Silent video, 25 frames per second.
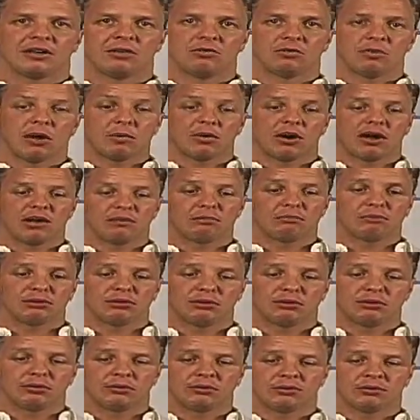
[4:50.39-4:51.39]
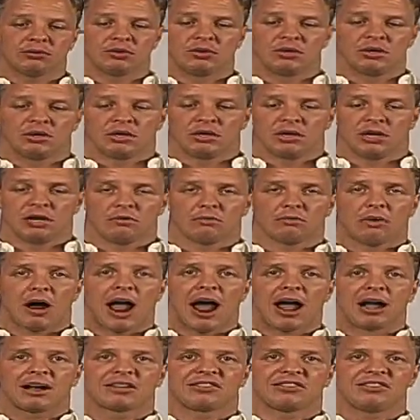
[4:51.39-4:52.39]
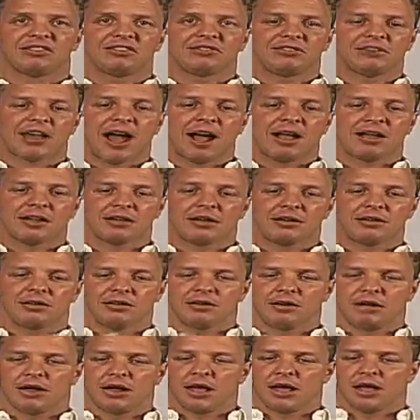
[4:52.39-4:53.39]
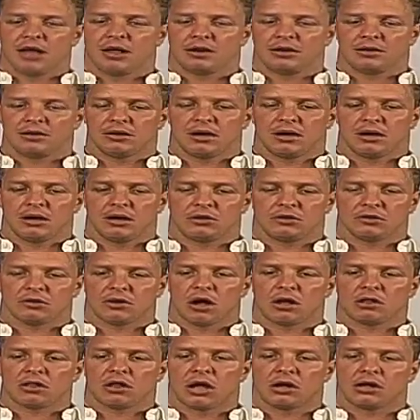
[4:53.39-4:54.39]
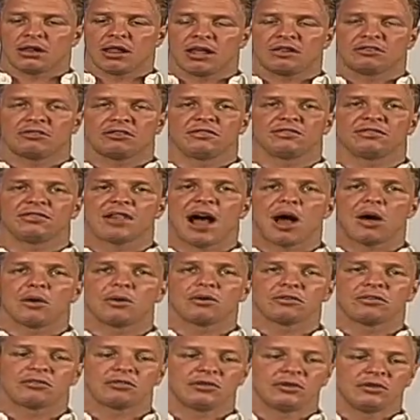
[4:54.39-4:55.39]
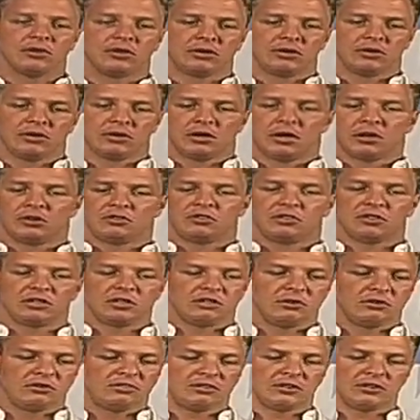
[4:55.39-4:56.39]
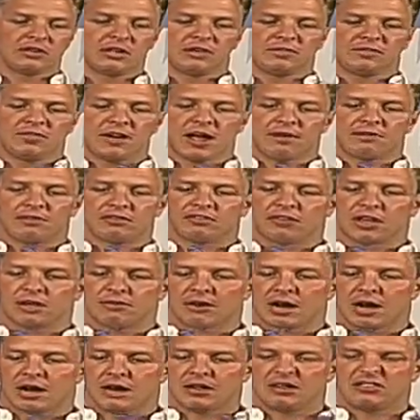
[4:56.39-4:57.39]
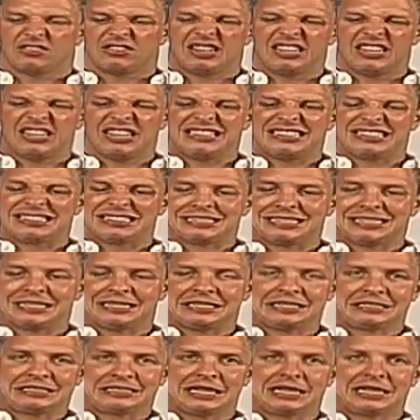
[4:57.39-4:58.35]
Red, white, and blue. It rocks, it's solid, and they're all long-lasting flowers. You should get 5 to 7 out of this easily.